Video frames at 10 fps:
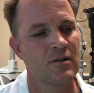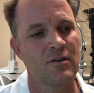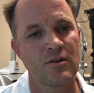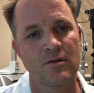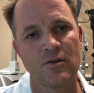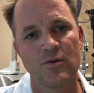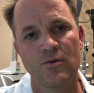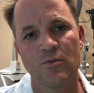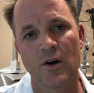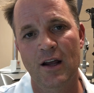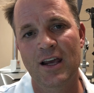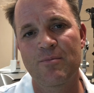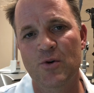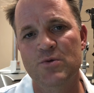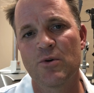you want to
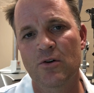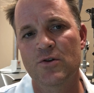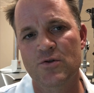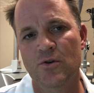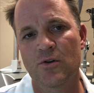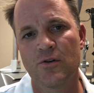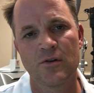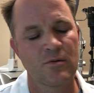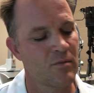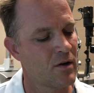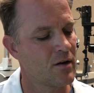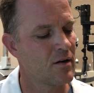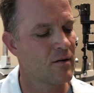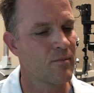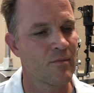keep those well controlled.
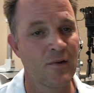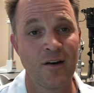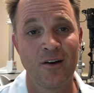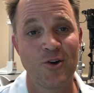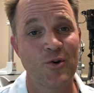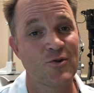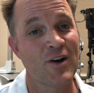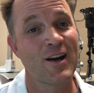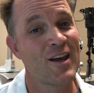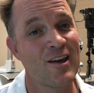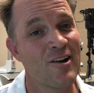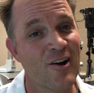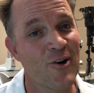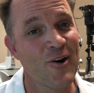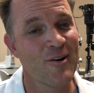You can try to get
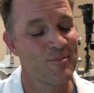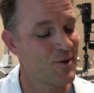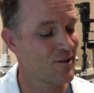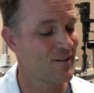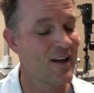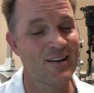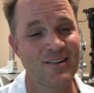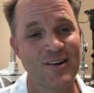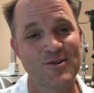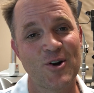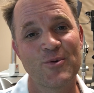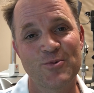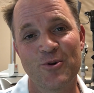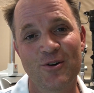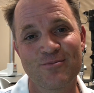younger, but that doesn't always
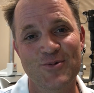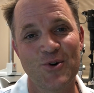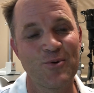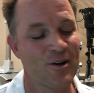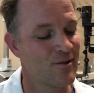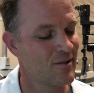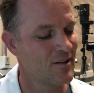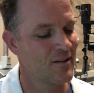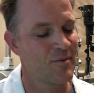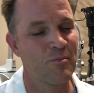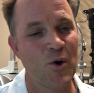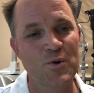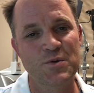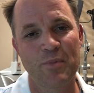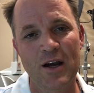work so well.
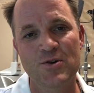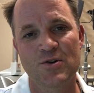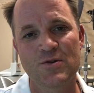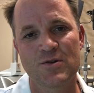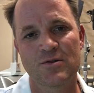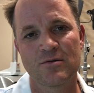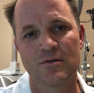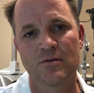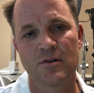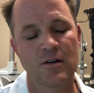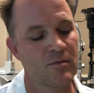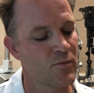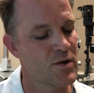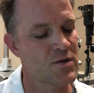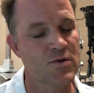Most patients
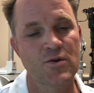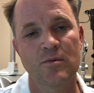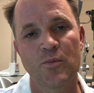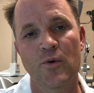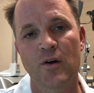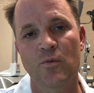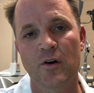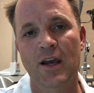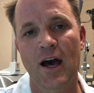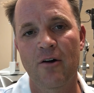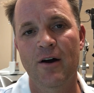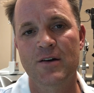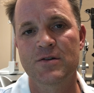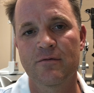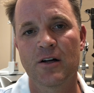reach a certain point where
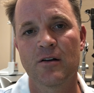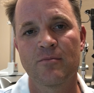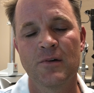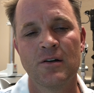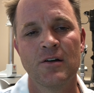cataracts develop.